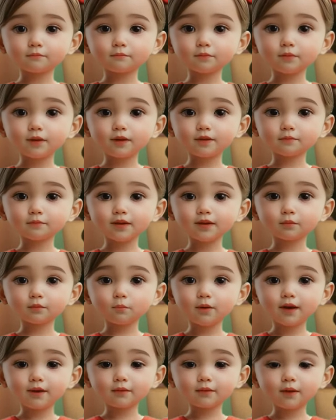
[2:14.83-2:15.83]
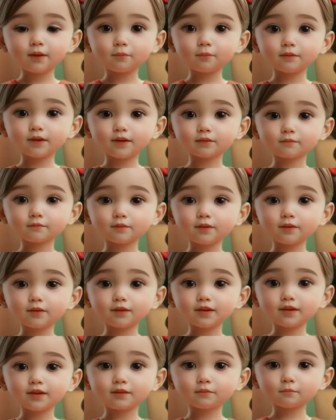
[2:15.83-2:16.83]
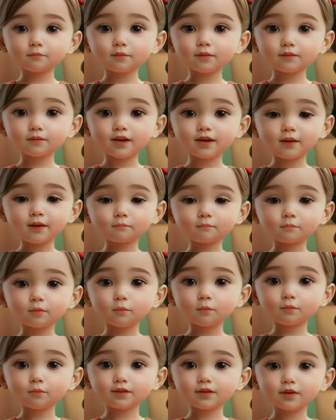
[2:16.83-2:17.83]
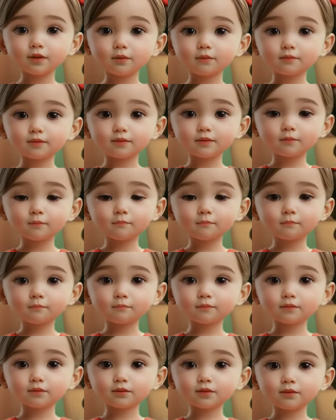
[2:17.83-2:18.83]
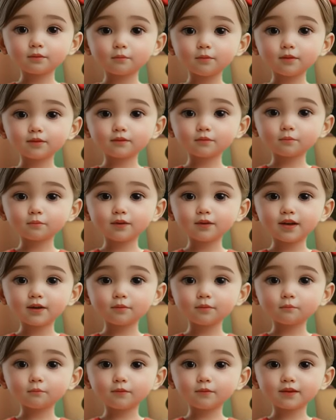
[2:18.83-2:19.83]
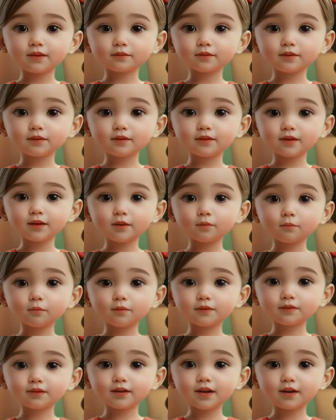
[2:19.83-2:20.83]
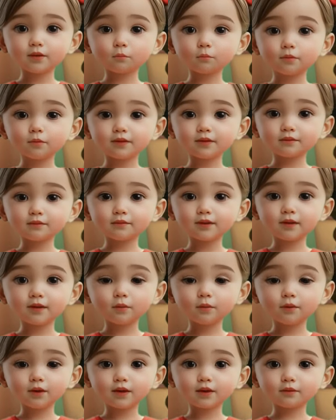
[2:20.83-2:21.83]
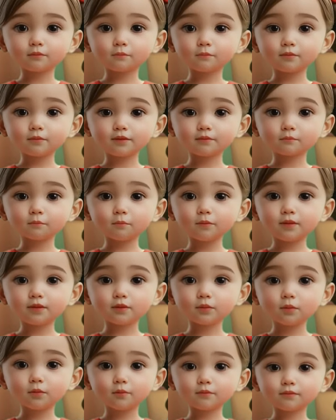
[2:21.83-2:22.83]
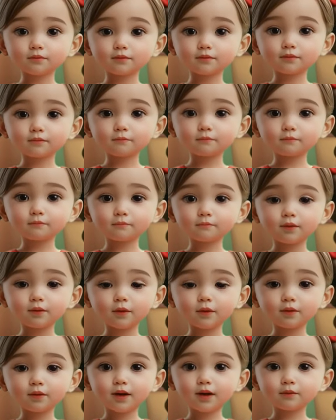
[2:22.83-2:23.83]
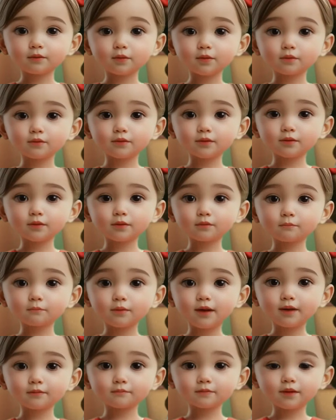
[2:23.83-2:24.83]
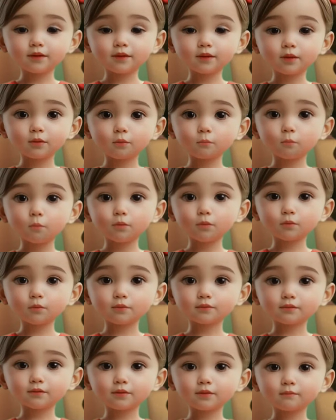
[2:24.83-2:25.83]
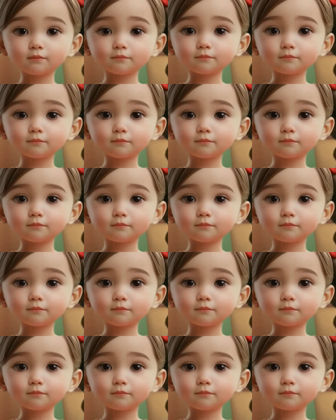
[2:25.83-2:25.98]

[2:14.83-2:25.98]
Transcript: My Big Grandma bakes cookies with me every weekend. She lets me help mix the dough and decorate the cookies with sprinkles. Her cookies are the best in the world.